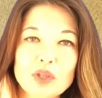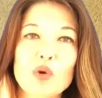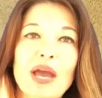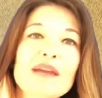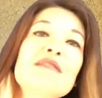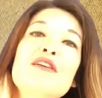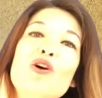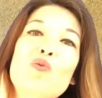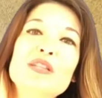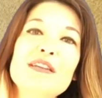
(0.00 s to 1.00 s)
Okay,
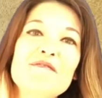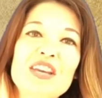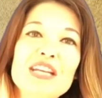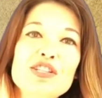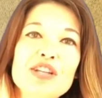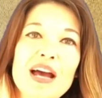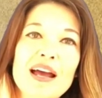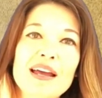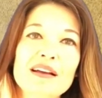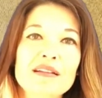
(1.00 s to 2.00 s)
once I'm finished,
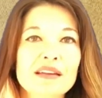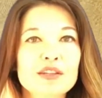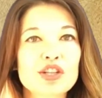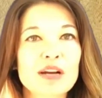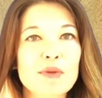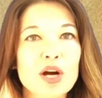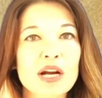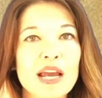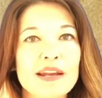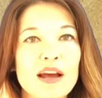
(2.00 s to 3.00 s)
I click the check
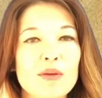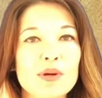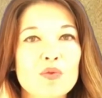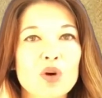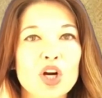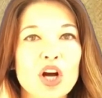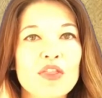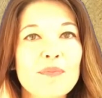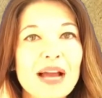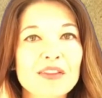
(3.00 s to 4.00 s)
mark and now I'm going to work on
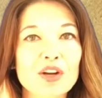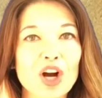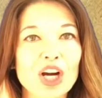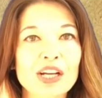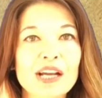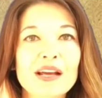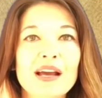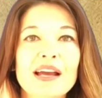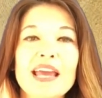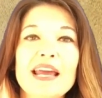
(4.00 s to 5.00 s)
the back of the card.
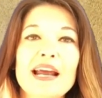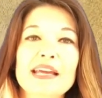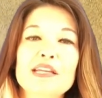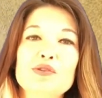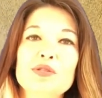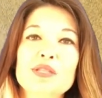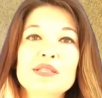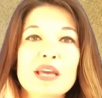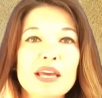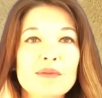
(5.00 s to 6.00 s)
Again, I can use the
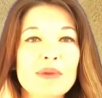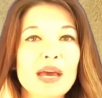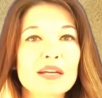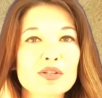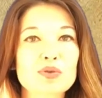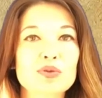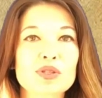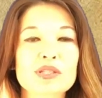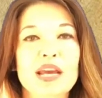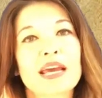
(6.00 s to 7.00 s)
same edit
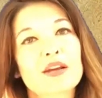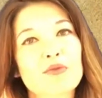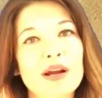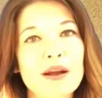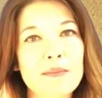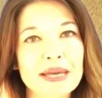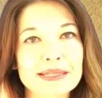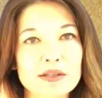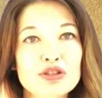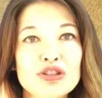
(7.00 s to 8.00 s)
tools to handwrite a
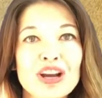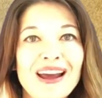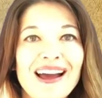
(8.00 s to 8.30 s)
message.